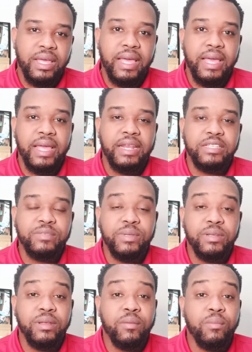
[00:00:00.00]
and it's
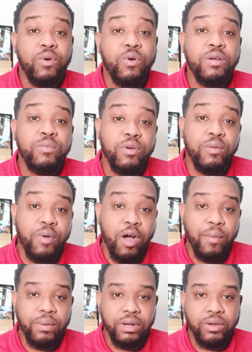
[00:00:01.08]
been more and more
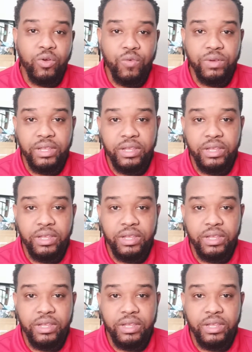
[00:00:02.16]
popular over